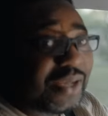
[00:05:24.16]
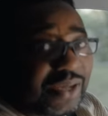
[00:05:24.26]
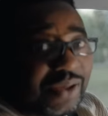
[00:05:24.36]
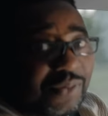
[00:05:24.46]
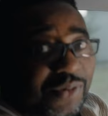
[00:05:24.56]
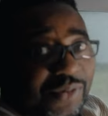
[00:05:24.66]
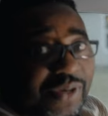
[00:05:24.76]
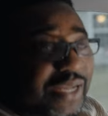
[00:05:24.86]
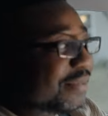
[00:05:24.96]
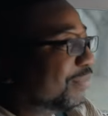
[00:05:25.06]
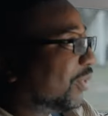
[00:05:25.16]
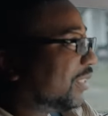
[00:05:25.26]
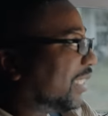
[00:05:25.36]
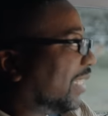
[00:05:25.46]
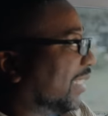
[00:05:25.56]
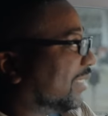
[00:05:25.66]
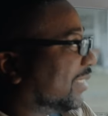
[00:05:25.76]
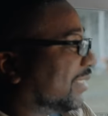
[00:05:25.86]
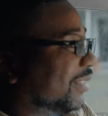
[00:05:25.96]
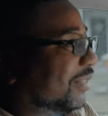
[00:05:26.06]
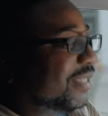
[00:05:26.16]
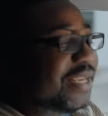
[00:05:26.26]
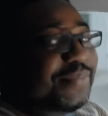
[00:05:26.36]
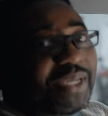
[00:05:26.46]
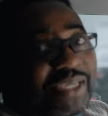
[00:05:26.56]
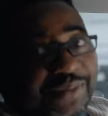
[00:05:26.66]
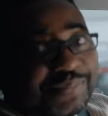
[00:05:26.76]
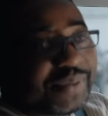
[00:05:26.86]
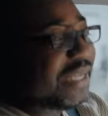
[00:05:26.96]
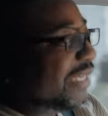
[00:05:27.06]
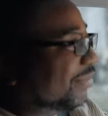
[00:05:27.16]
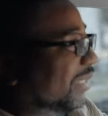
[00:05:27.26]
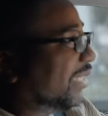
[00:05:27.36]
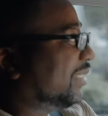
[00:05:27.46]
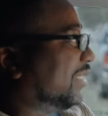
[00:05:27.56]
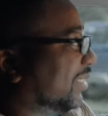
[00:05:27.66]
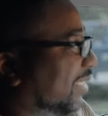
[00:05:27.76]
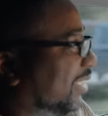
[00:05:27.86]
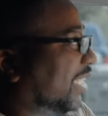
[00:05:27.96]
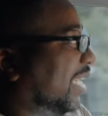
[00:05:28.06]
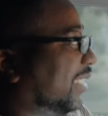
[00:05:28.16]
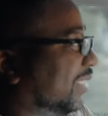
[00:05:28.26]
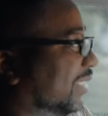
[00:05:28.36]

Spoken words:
ND quality was good enough. But more to come on that.